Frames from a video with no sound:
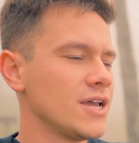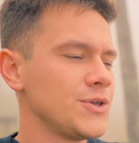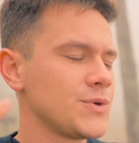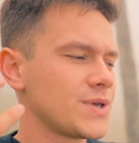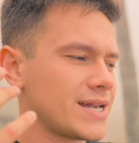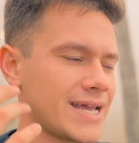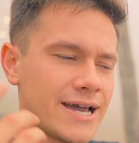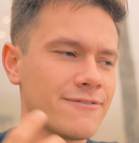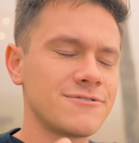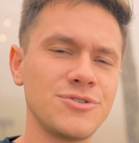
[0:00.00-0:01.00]
you can
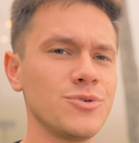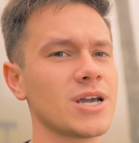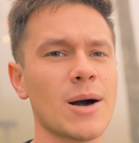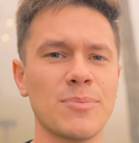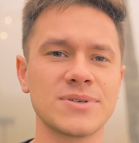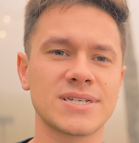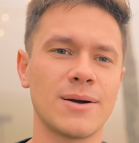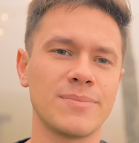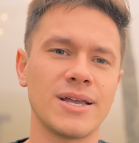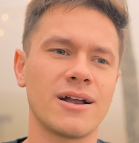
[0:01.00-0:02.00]
have two couples
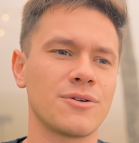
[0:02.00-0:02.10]
come here